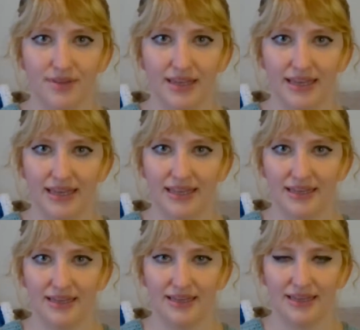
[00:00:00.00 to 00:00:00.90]
in
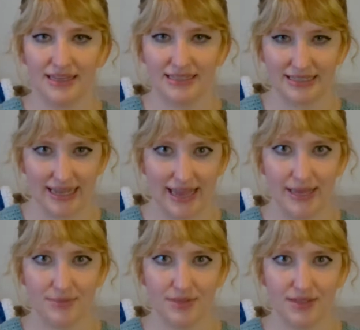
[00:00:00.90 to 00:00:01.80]
his
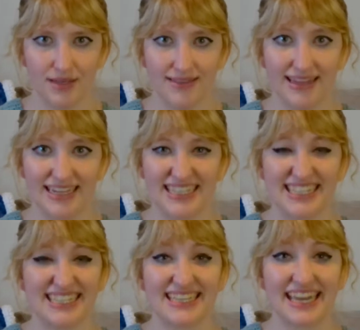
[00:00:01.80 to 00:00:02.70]
games that it's
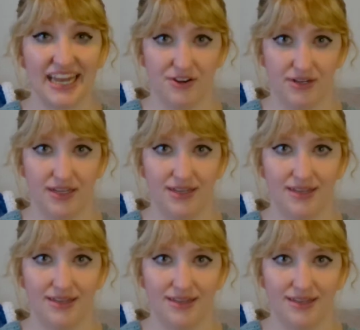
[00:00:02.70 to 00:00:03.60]
scary,
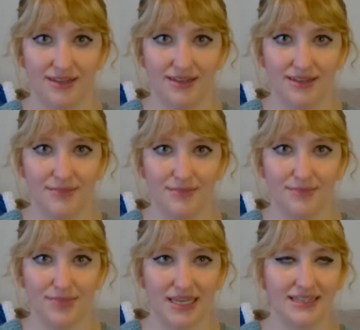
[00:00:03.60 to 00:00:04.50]

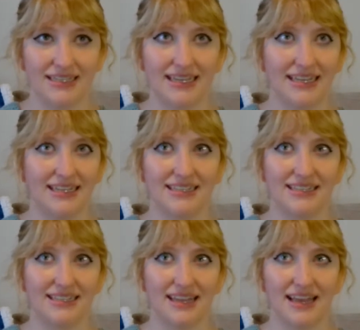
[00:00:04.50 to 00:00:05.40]
because he's
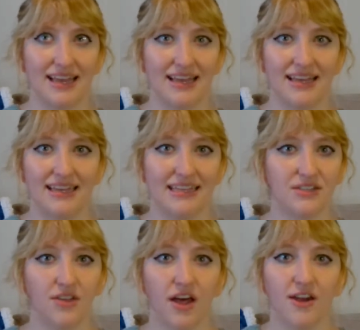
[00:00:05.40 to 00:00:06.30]

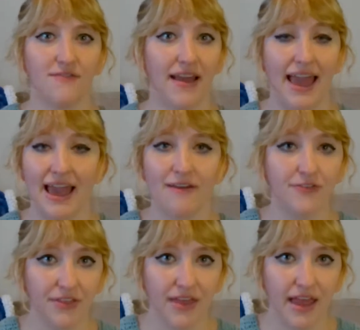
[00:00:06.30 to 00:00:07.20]
thought of
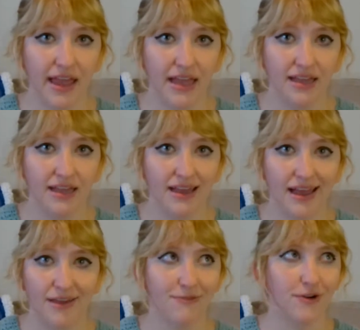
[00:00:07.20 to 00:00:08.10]
everything
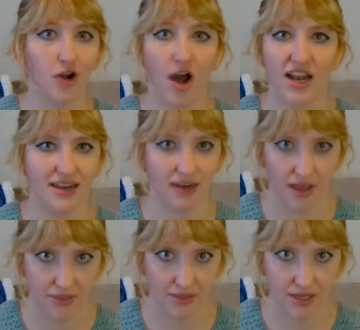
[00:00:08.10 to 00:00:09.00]
and forgotten
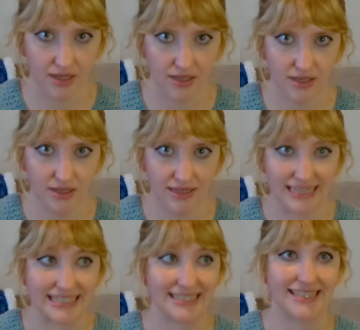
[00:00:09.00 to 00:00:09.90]
nothing.
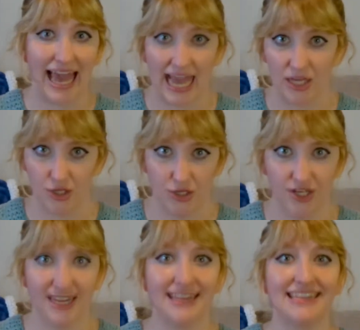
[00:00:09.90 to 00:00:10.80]
He's that good,
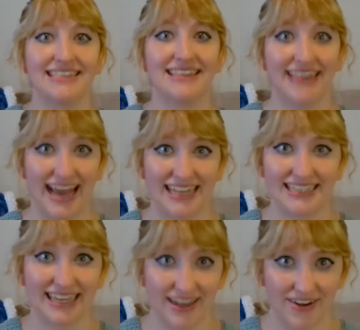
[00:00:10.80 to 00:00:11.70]
and it's that
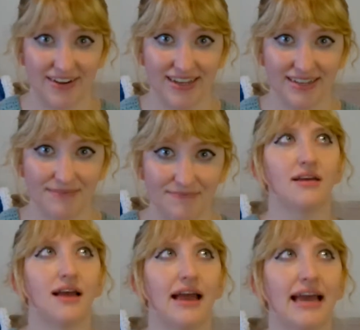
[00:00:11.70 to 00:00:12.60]
scary.
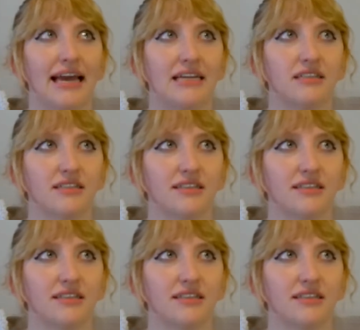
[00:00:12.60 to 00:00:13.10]
And